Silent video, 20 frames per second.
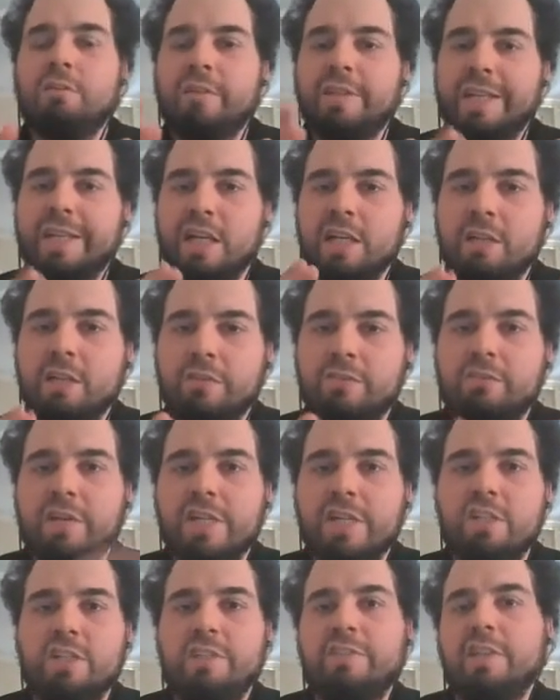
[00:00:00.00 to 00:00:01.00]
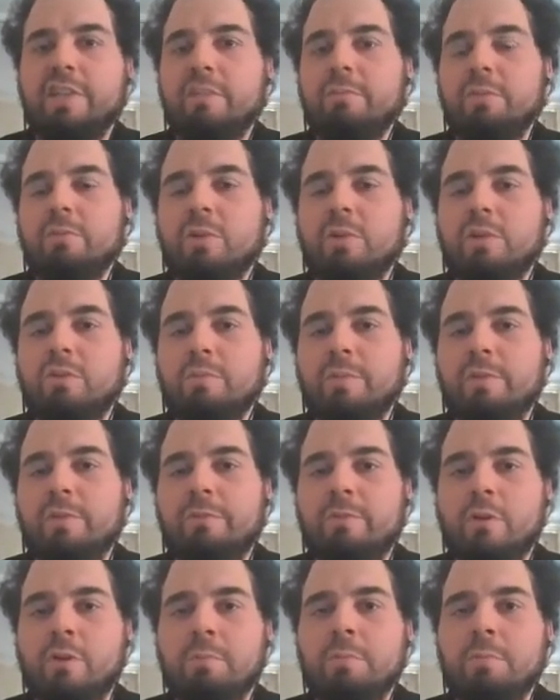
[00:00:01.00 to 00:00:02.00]
the kind of strategies that we want to
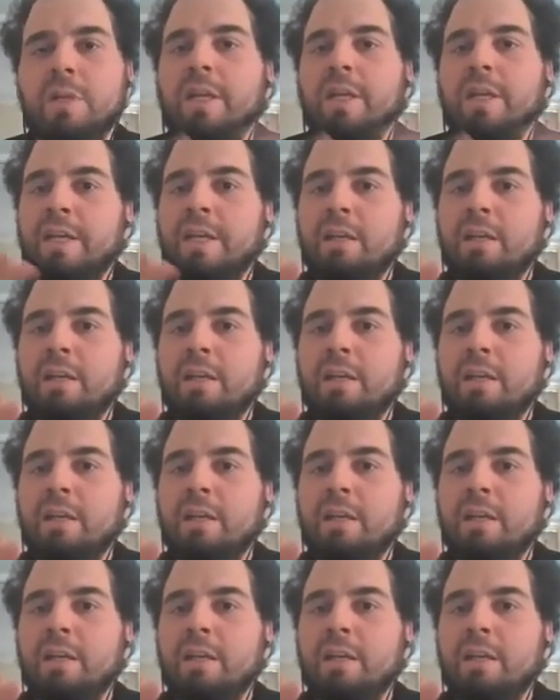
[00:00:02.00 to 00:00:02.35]
perform.